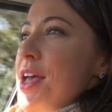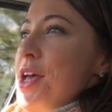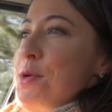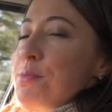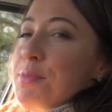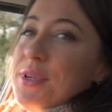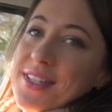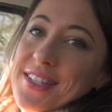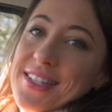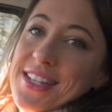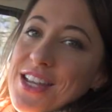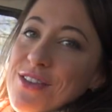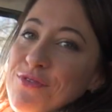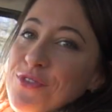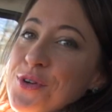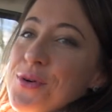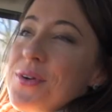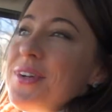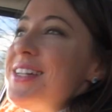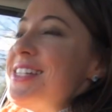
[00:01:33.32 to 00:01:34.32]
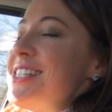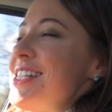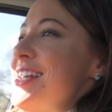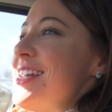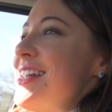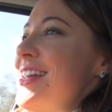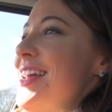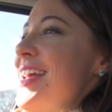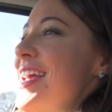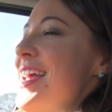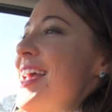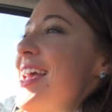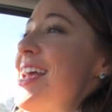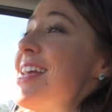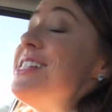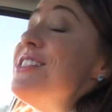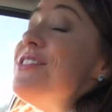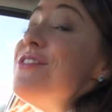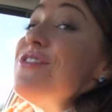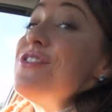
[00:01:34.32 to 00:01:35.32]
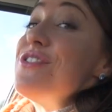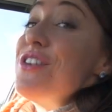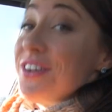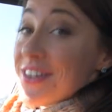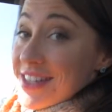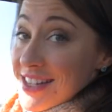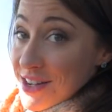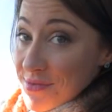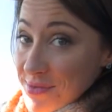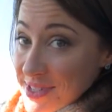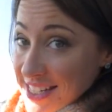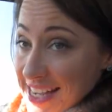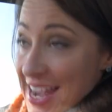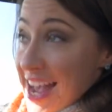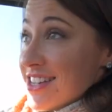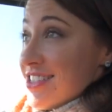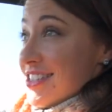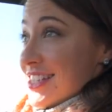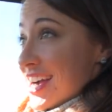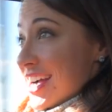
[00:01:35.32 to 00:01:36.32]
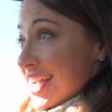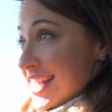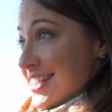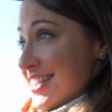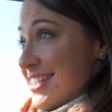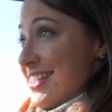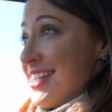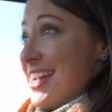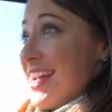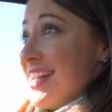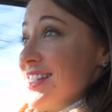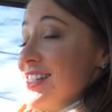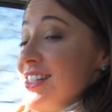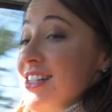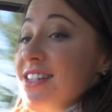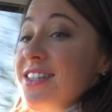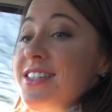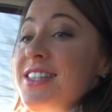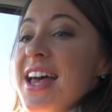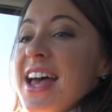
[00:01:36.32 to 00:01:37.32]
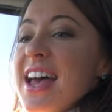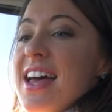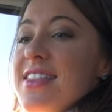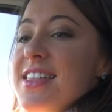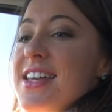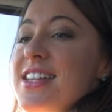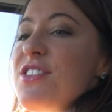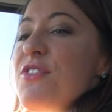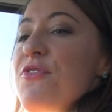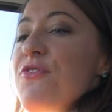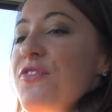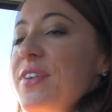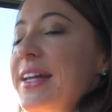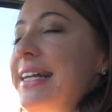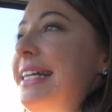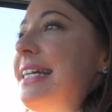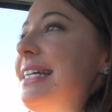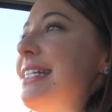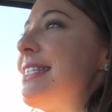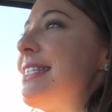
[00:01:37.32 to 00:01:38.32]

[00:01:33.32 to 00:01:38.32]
Perceived quality in here is not up to Qashqai's standards. There's a fiddly